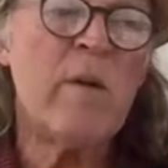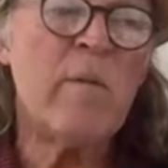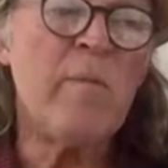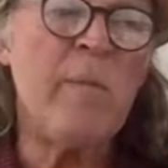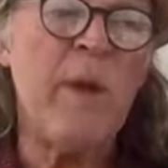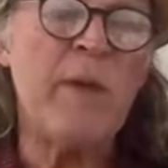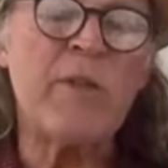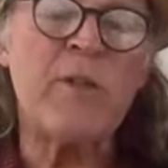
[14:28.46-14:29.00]

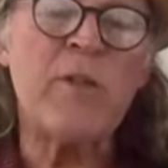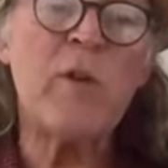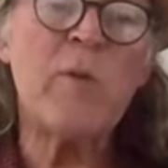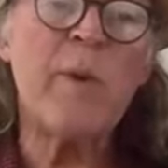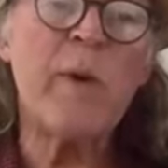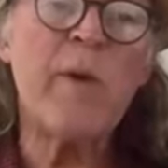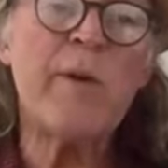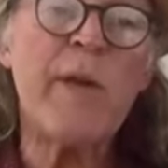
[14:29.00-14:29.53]
musical
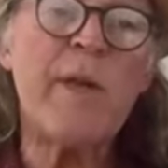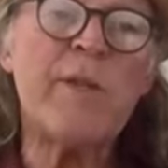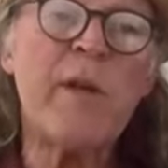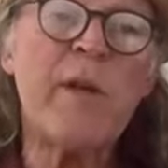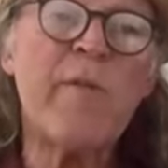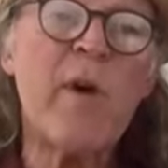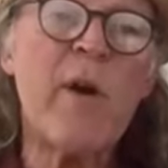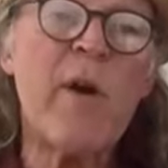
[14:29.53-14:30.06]
abilities at
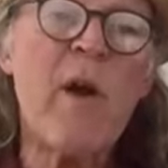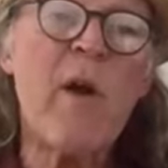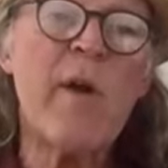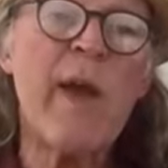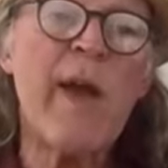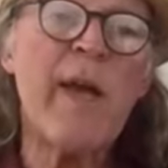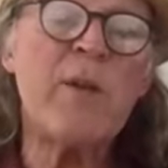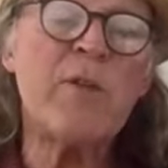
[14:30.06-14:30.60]
a very
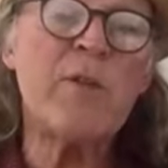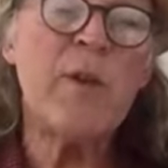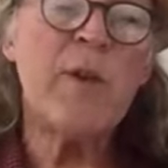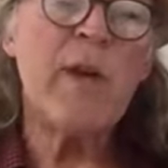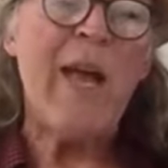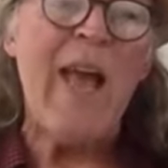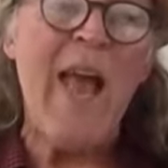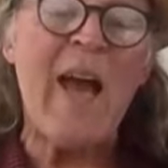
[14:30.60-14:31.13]
young age.
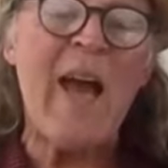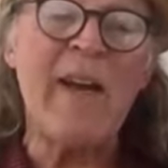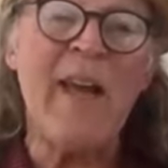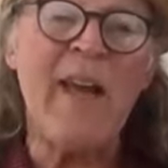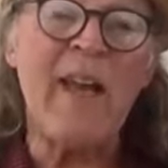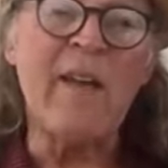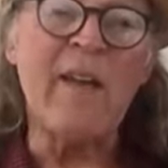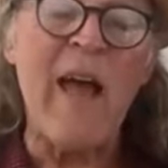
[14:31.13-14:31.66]
At
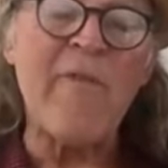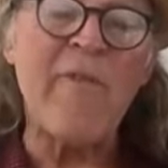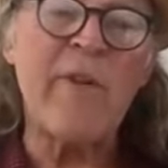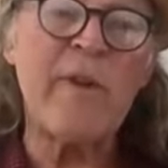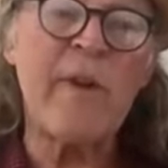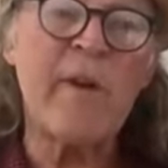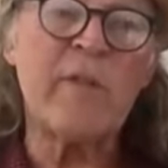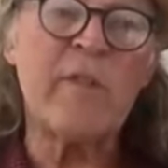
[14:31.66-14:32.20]

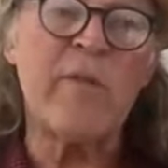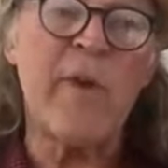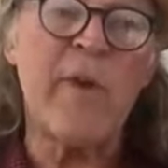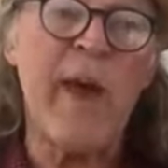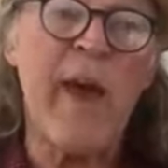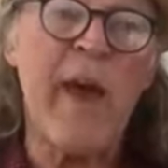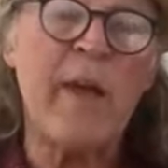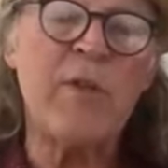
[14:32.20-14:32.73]
11 years of
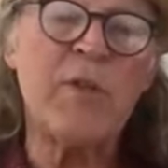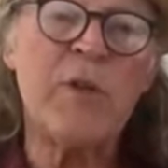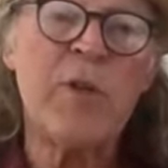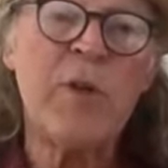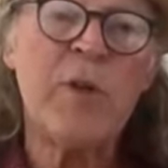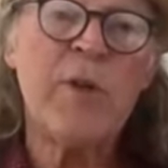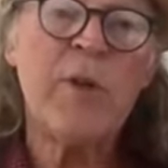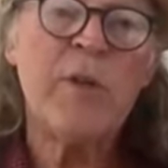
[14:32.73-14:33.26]
age,
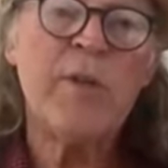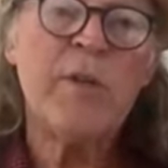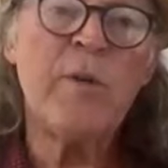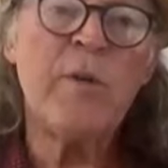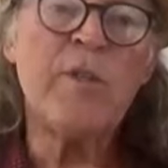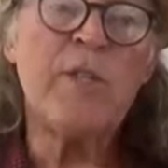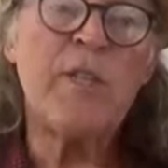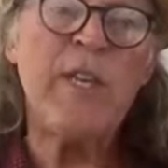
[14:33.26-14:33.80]
she
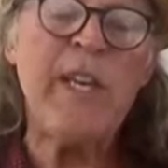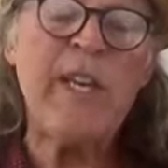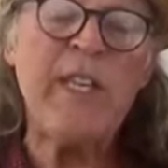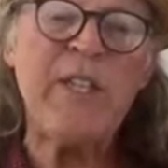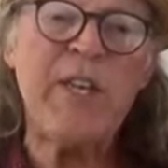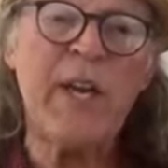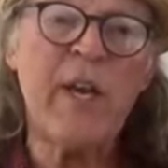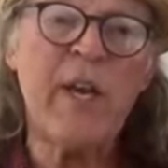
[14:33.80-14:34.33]
was
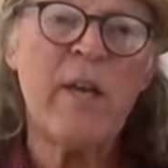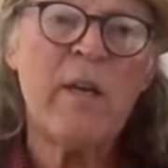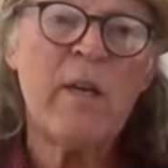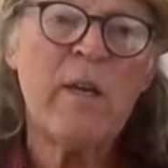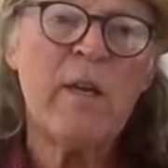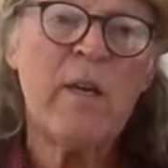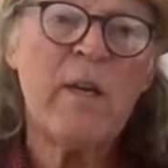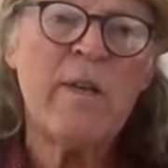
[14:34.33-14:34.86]
teaching,
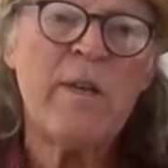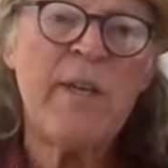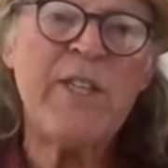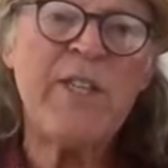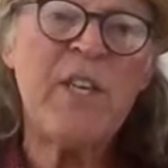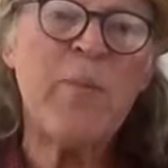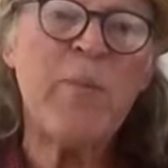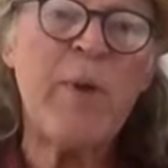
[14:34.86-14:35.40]

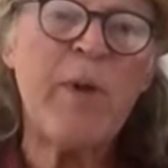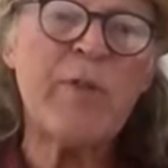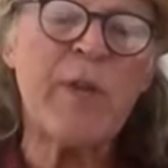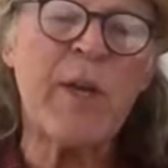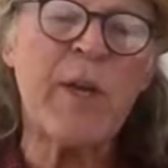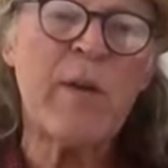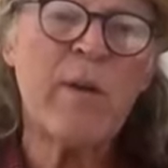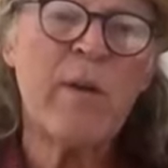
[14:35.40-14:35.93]
teaching
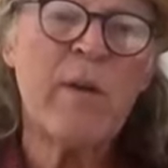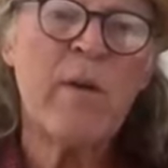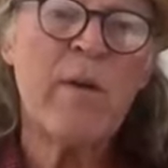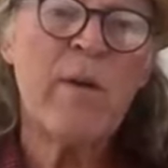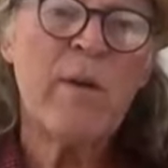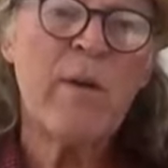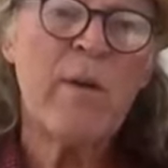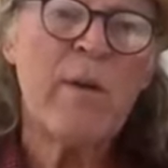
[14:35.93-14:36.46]
music
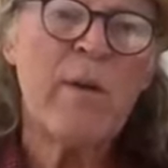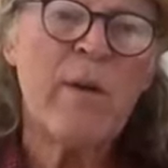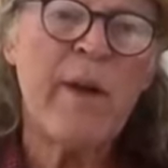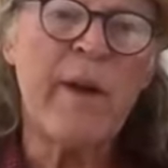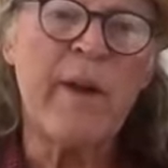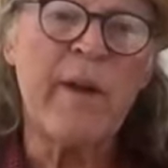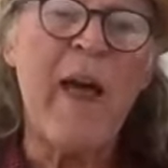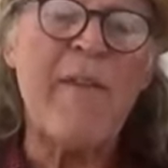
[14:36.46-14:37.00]

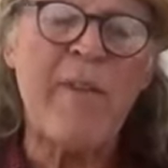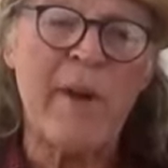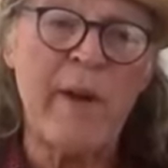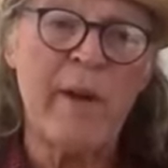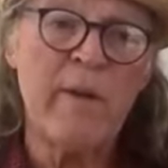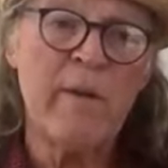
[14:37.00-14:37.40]
at 11.